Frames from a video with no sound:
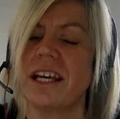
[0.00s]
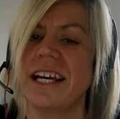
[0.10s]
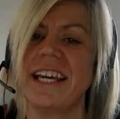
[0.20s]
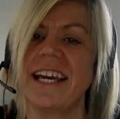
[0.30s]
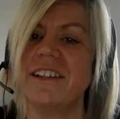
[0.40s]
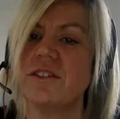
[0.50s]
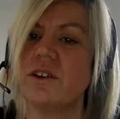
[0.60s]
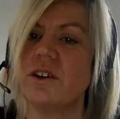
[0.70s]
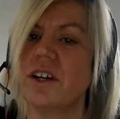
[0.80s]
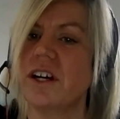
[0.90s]
And Kelly's
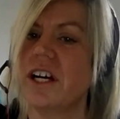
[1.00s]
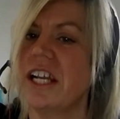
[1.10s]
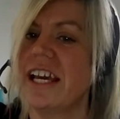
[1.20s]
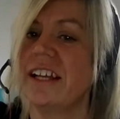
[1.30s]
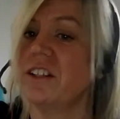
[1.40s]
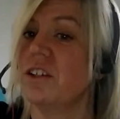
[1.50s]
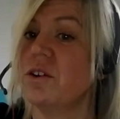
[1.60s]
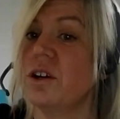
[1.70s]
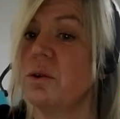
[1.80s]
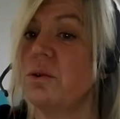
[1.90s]
and Helen are
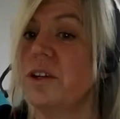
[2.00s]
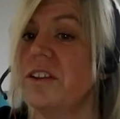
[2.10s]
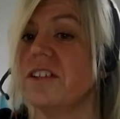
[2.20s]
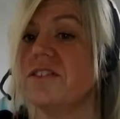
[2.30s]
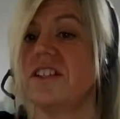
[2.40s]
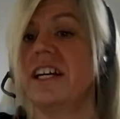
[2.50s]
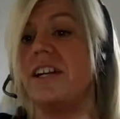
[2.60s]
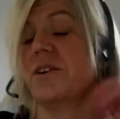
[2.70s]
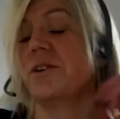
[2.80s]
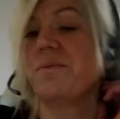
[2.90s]
not alone in this
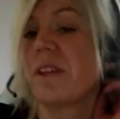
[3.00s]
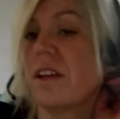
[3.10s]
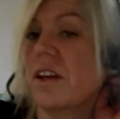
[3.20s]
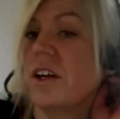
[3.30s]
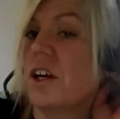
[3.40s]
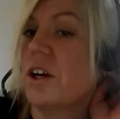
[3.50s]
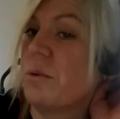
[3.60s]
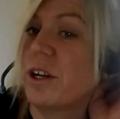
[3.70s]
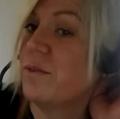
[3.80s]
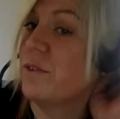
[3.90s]
scenario,
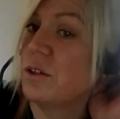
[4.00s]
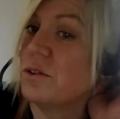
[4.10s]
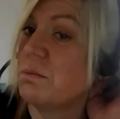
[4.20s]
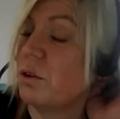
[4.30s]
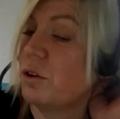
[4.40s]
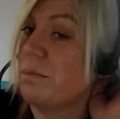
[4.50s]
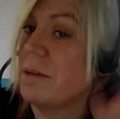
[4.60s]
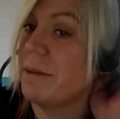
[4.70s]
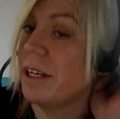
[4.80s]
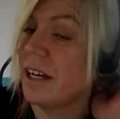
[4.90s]
where the funeral support
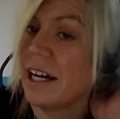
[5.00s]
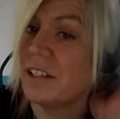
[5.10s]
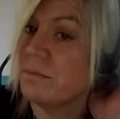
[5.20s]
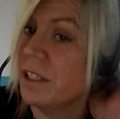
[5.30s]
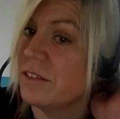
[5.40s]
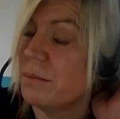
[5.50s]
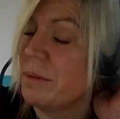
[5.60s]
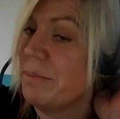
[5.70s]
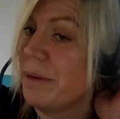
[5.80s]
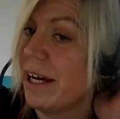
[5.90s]
payment has made some
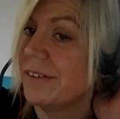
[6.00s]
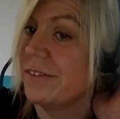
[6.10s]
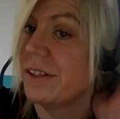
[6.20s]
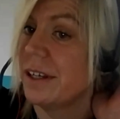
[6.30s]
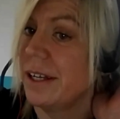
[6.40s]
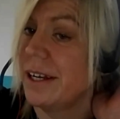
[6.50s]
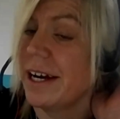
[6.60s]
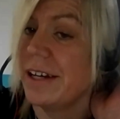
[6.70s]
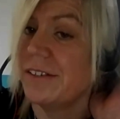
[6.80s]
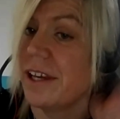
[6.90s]
impact and it
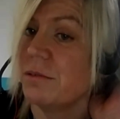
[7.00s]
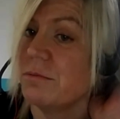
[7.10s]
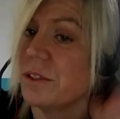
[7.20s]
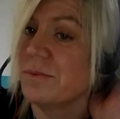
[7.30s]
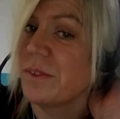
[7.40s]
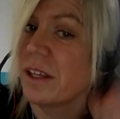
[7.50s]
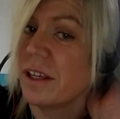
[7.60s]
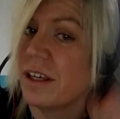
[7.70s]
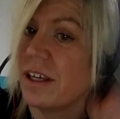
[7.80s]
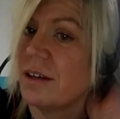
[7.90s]
has helped,
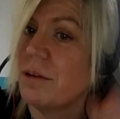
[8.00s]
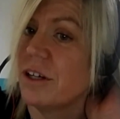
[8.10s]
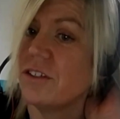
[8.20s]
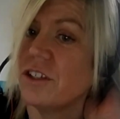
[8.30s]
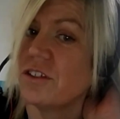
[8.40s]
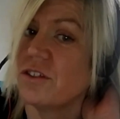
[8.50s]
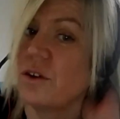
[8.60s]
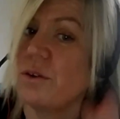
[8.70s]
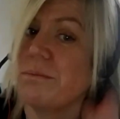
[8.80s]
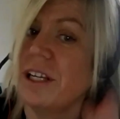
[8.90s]
but it's just
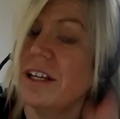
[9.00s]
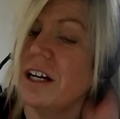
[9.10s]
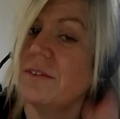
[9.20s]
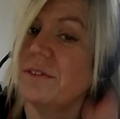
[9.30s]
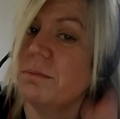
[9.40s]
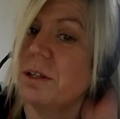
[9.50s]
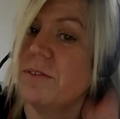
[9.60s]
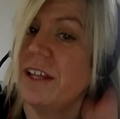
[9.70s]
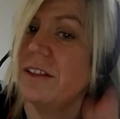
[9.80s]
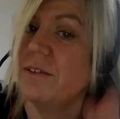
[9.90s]
not been enough to
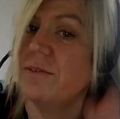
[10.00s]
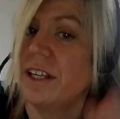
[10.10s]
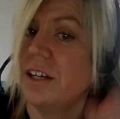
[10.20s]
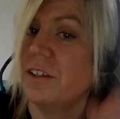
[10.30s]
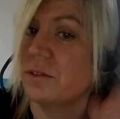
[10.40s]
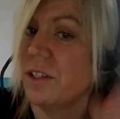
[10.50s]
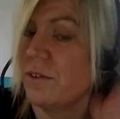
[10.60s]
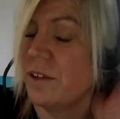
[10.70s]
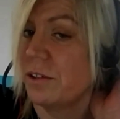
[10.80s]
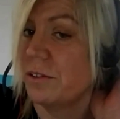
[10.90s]
prevent the financial
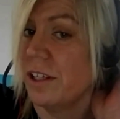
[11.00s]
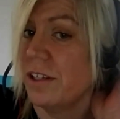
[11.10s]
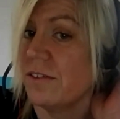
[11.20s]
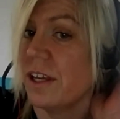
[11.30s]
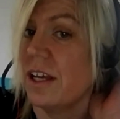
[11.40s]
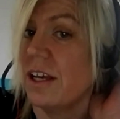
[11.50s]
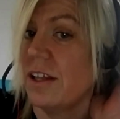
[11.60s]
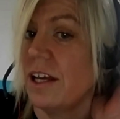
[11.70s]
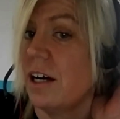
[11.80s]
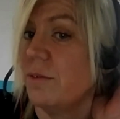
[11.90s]
difficulties
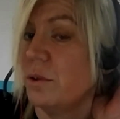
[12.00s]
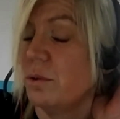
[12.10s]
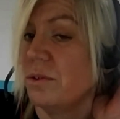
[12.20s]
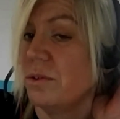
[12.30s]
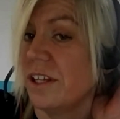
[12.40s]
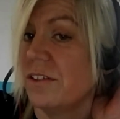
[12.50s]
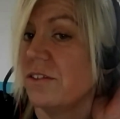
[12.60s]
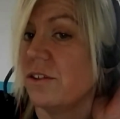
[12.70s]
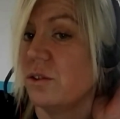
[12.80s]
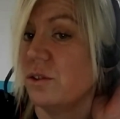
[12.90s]
that have arose
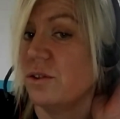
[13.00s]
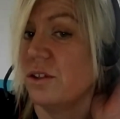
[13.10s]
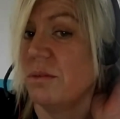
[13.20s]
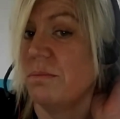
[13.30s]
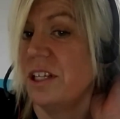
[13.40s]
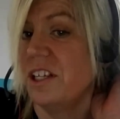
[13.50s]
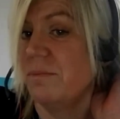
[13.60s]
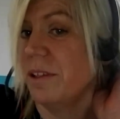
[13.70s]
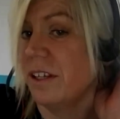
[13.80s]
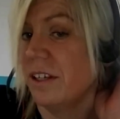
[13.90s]
since due to the
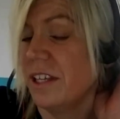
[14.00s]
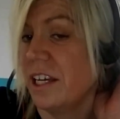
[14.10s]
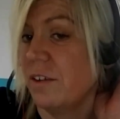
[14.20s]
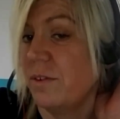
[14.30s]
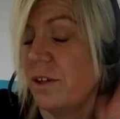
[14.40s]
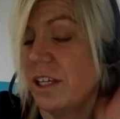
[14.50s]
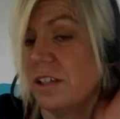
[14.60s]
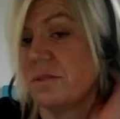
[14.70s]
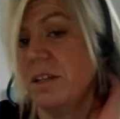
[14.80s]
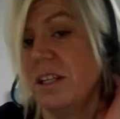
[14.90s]
bereavement that they have
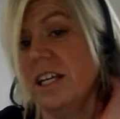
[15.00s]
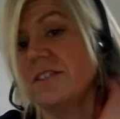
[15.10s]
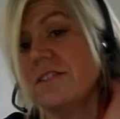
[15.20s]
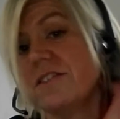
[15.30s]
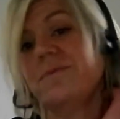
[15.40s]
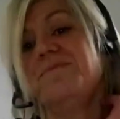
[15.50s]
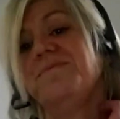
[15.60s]
experienced.